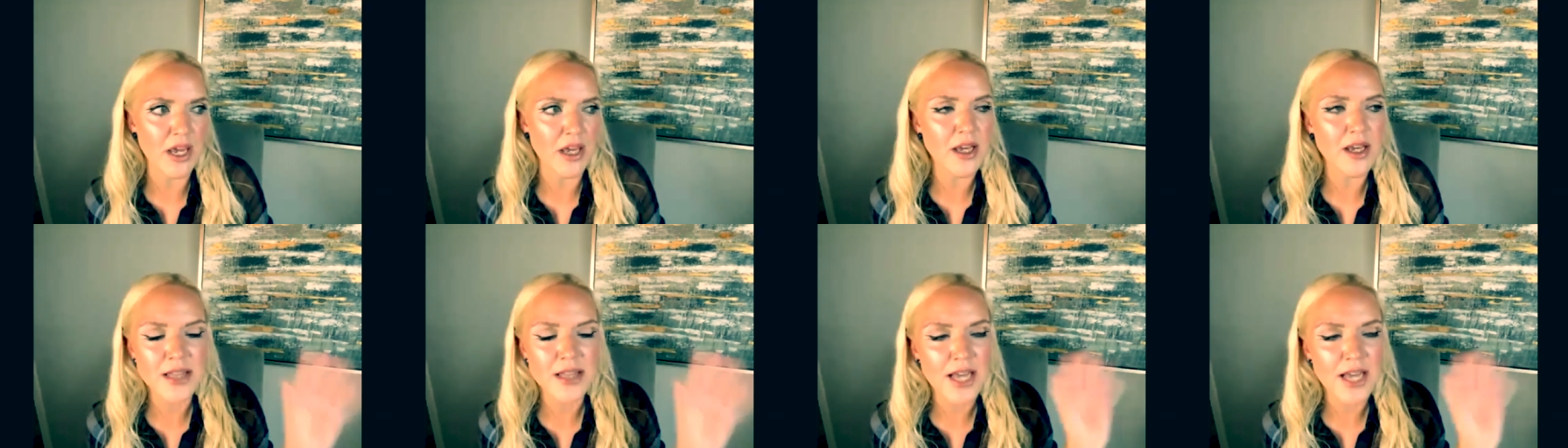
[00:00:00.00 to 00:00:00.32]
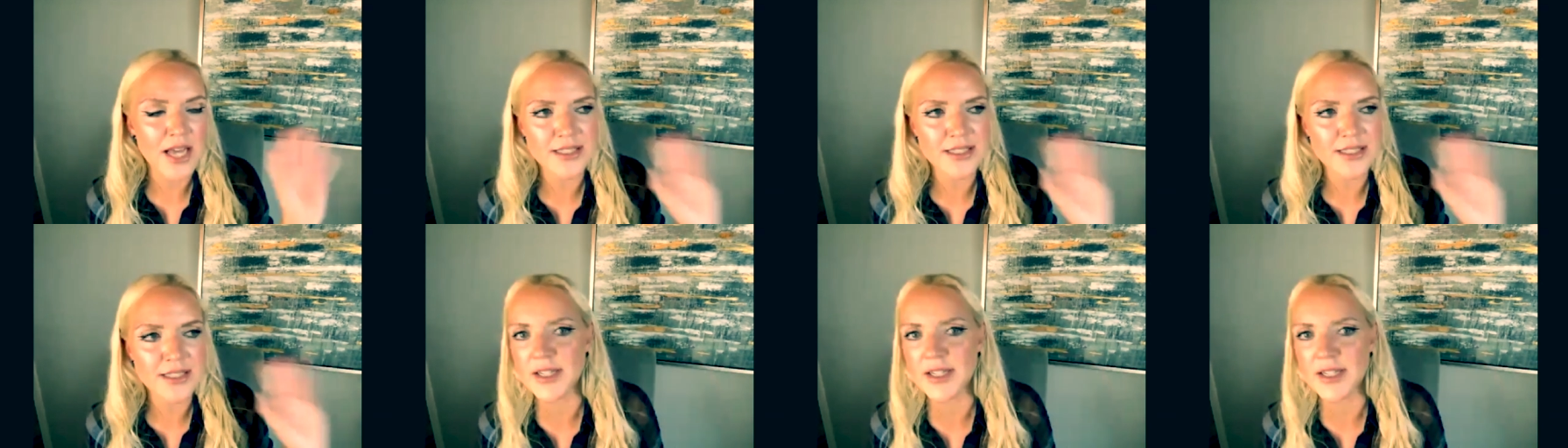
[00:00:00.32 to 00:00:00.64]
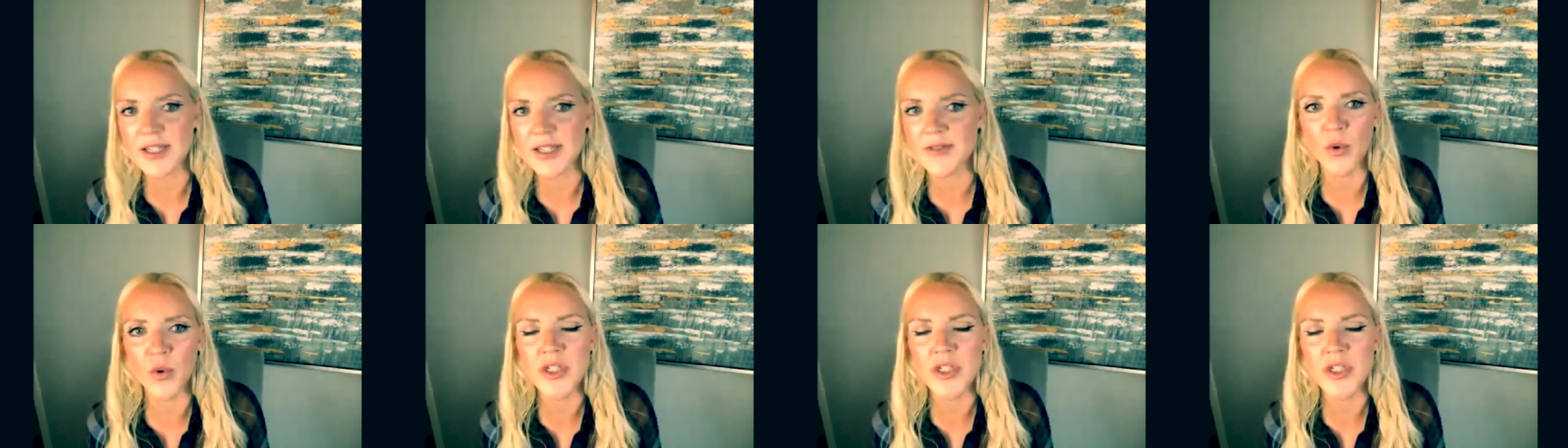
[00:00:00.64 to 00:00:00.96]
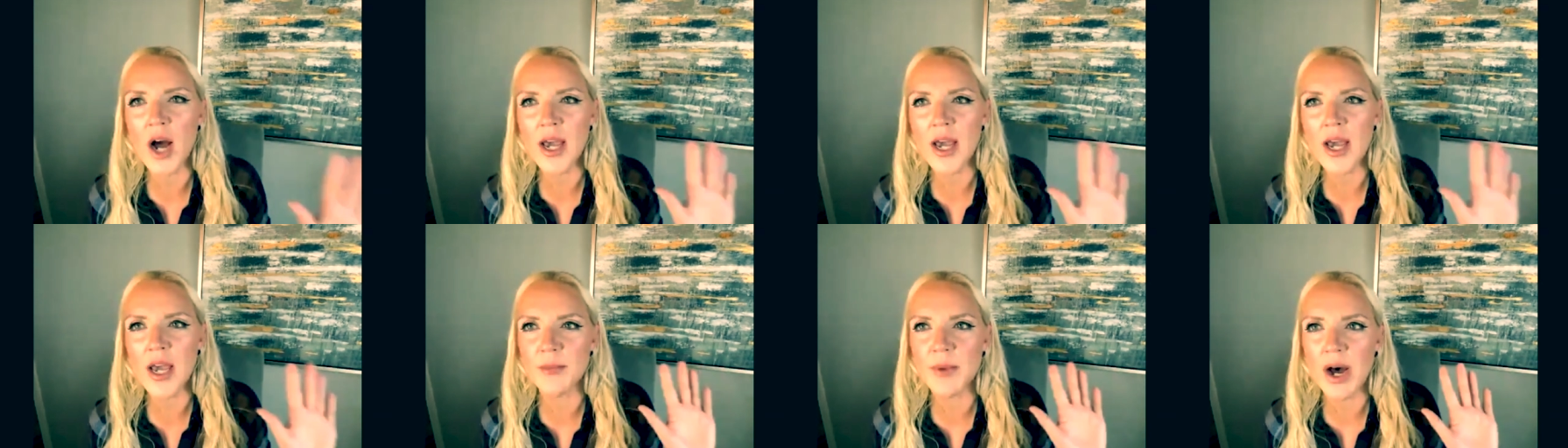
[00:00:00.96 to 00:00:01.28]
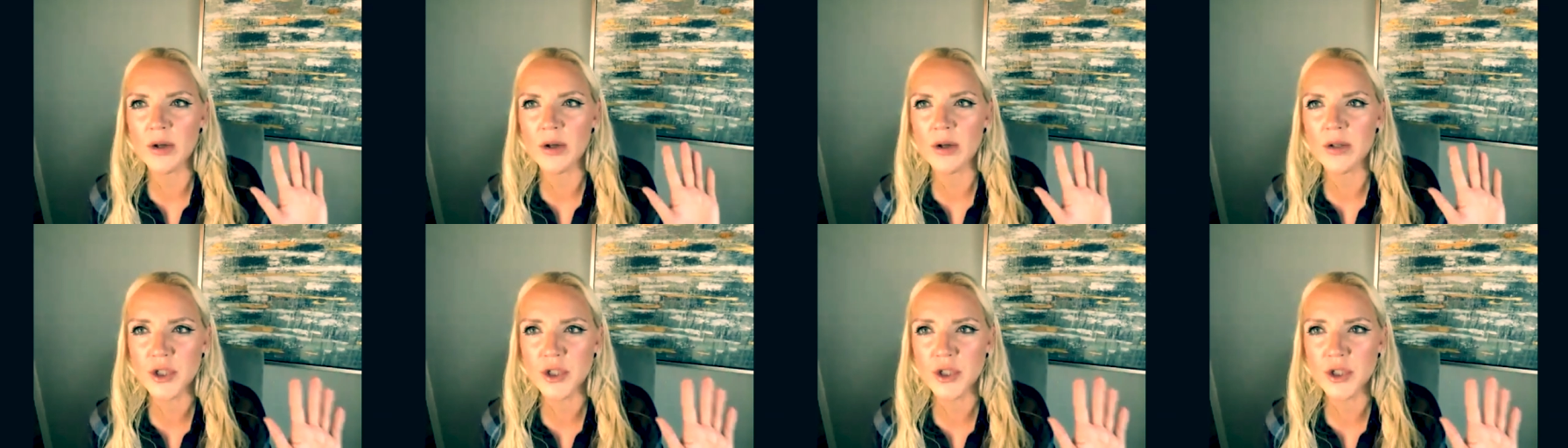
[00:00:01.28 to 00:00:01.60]
Like that's different. We're talking
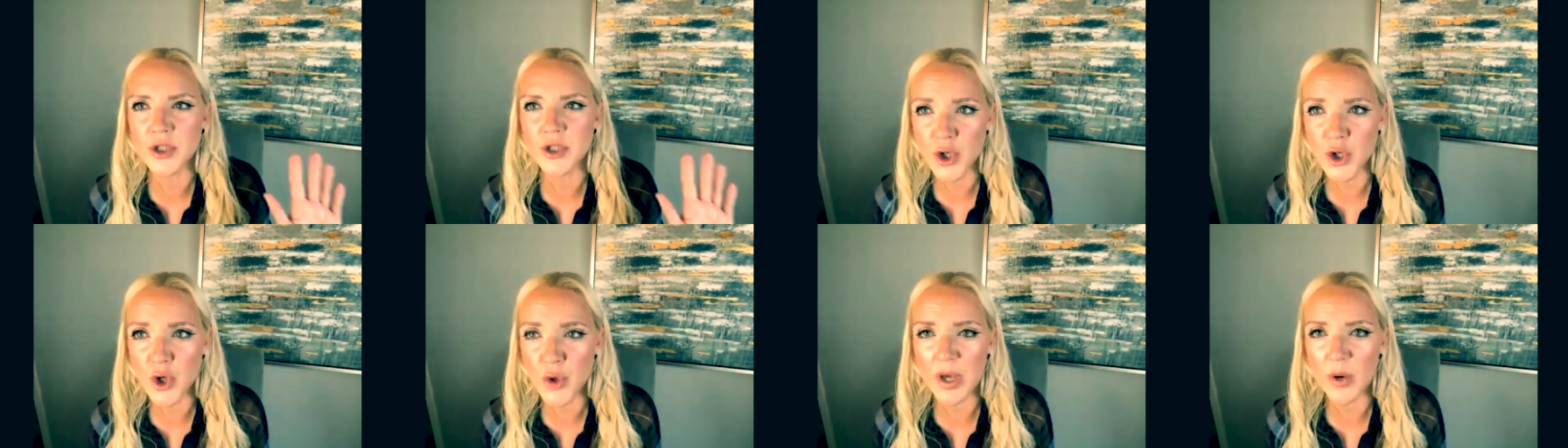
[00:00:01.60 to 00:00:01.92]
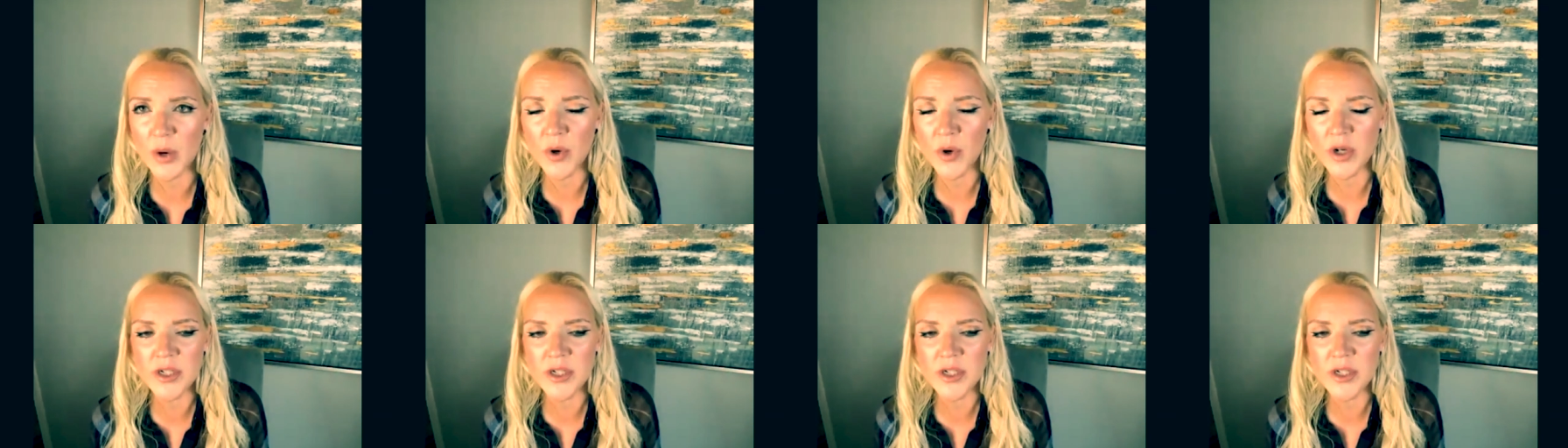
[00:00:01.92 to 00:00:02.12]
about snooping.